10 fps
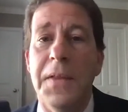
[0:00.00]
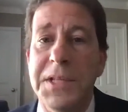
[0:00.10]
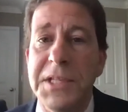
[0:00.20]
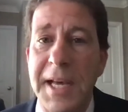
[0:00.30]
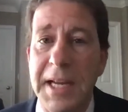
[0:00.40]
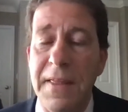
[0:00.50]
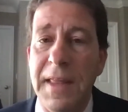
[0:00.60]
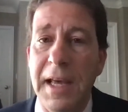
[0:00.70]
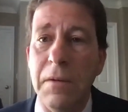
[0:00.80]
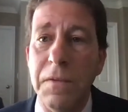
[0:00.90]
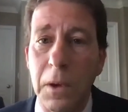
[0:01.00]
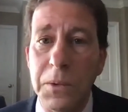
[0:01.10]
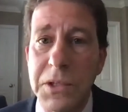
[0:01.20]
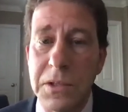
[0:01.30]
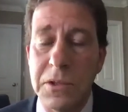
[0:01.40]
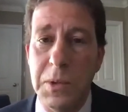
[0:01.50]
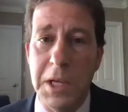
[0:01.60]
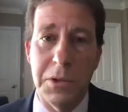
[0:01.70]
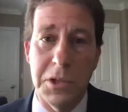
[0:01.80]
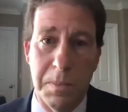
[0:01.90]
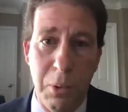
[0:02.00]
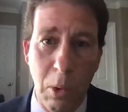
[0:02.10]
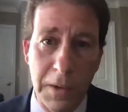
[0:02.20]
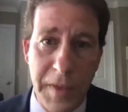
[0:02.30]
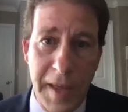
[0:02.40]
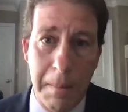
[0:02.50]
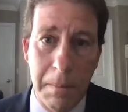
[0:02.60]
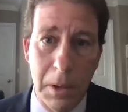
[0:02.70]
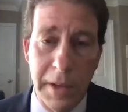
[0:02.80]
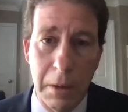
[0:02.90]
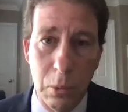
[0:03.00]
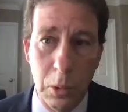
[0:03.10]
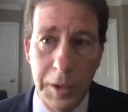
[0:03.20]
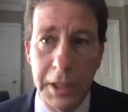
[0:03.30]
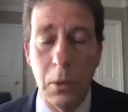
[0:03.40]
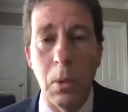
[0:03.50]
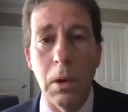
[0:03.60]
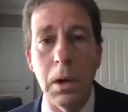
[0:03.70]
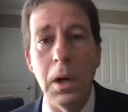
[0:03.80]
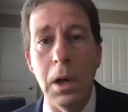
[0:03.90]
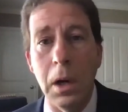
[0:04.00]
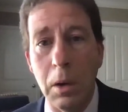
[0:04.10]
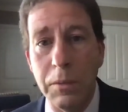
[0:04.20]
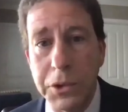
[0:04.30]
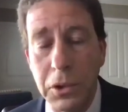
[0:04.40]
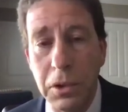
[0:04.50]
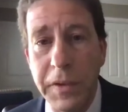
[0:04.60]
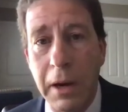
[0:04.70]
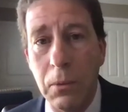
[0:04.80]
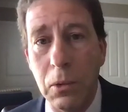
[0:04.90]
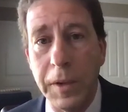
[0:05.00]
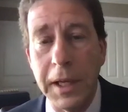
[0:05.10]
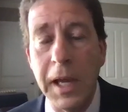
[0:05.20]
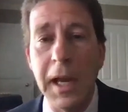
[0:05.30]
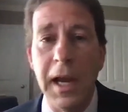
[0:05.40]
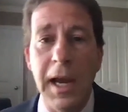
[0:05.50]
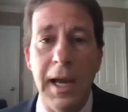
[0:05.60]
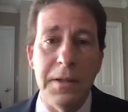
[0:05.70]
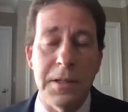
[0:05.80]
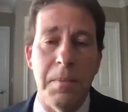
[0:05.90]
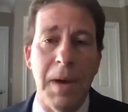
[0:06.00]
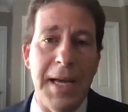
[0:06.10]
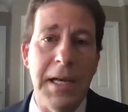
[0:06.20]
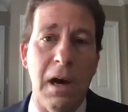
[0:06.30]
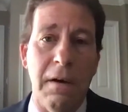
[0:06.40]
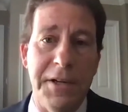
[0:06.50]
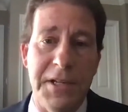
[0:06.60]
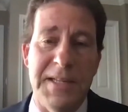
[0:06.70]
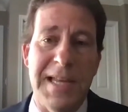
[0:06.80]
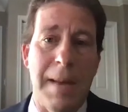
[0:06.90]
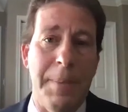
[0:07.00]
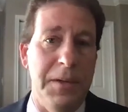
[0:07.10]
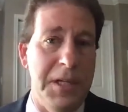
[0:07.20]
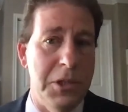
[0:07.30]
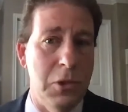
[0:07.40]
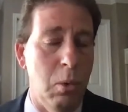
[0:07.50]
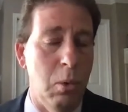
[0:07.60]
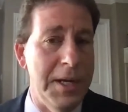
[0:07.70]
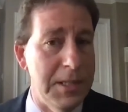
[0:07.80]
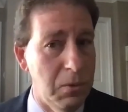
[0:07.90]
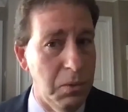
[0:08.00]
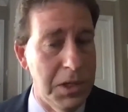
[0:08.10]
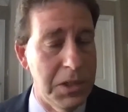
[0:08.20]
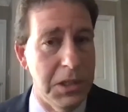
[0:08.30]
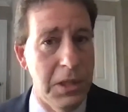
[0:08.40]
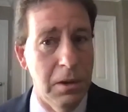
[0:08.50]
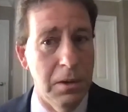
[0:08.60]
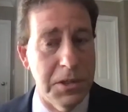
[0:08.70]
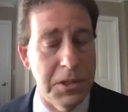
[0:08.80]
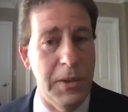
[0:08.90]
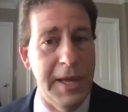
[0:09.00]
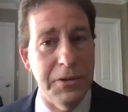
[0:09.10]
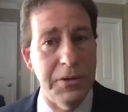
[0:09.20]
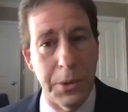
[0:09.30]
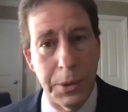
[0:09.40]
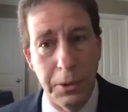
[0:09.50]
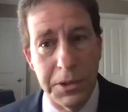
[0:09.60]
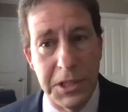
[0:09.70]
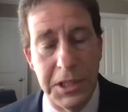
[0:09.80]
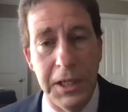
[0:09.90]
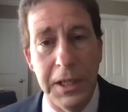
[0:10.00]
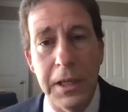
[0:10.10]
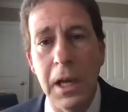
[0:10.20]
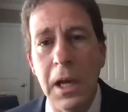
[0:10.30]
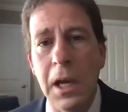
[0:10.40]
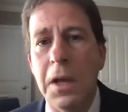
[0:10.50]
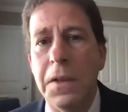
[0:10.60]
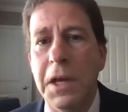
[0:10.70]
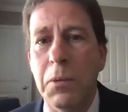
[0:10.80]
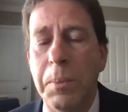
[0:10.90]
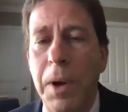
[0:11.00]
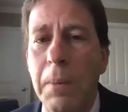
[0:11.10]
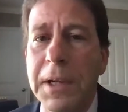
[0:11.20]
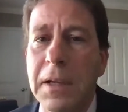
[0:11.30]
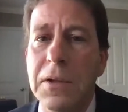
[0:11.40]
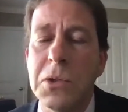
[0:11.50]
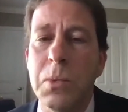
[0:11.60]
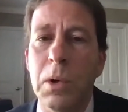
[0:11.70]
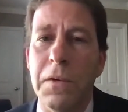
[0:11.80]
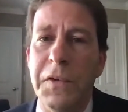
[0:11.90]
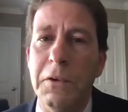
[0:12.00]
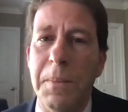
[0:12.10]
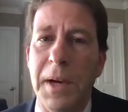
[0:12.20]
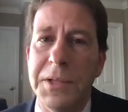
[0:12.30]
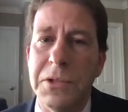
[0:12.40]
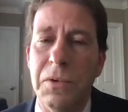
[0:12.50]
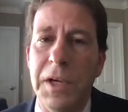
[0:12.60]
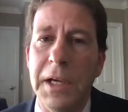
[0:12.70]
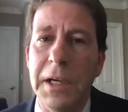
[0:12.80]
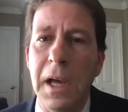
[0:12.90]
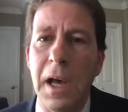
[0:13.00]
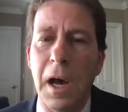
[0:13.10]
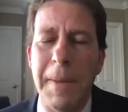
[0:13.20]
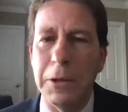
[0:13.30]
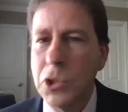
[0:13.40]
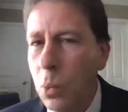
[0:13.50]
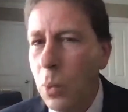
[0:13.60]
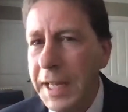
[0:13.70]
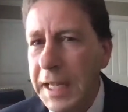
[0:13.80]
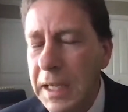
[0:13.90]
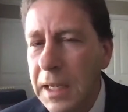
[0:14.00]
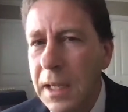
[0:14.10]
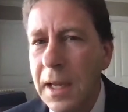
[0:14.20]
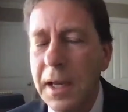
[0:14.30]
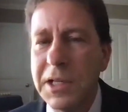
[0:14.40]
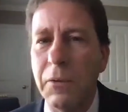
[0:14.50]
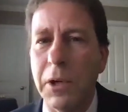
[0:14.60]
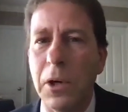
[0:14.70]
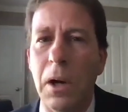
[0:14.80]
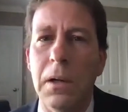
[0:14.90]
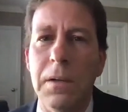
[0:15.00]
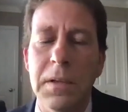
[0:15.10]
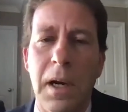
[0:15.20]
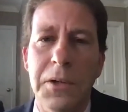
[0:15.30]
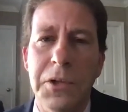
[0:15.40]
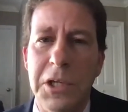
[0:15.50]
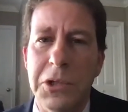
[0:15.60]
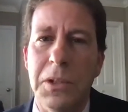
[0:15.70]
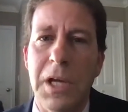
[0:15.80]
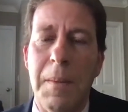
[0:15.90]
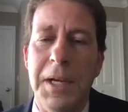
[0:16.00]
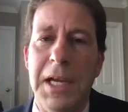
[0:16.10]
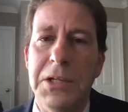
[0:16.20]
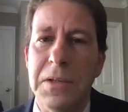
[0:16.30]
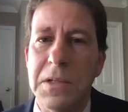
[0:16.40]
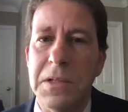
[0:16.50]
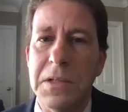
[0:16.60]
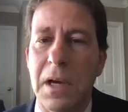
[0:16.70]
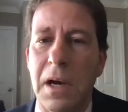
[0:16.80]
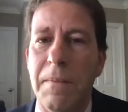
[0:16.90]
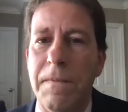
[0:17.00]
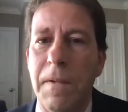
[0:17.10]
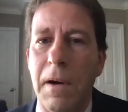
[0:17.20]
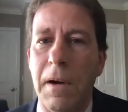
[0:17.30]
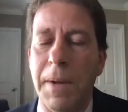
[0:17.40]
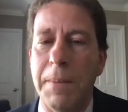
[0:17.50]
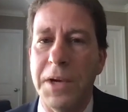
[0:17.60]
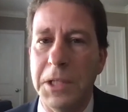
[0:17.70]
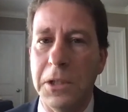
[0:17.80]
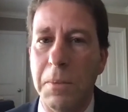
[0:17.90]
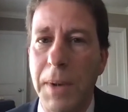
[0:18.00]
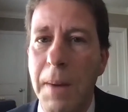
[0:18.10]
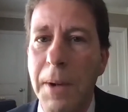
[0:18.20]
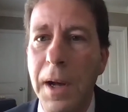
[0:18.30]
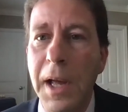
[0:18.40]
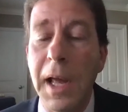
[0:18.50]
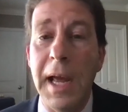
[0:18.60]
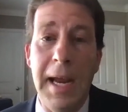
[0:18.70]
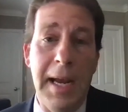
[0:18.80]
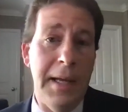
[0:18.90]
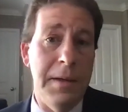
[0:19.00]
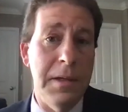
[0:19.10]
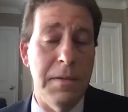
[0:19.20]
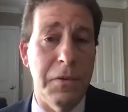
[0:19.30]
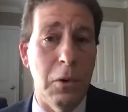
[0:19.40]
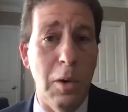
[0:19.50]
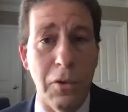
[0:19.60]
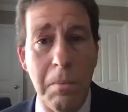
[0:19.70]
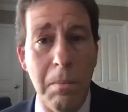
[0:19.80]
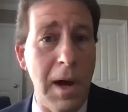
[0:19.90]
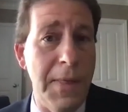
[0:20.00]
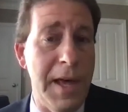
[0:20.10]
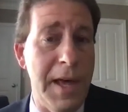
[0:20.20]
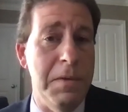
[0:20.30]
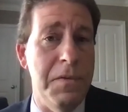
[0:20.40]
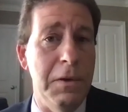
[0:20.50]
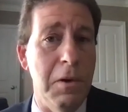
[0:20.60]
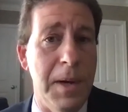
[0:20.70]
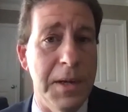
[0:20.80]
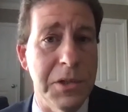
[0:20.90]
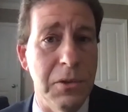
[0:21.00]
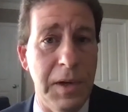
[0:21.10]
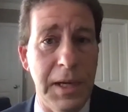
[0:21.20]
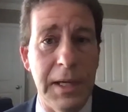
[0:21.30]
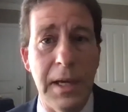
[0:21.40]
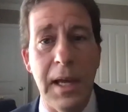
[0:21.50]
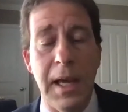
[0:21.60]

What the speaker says: the Senate then votes to either support that ruling or overturn that ruling. And to my knowledge, this has happened at least twice in recent years. 2013, the Republicans were filibustering about 20, as I recall, judicial nominations by President Obama, and for over a month had been filibustering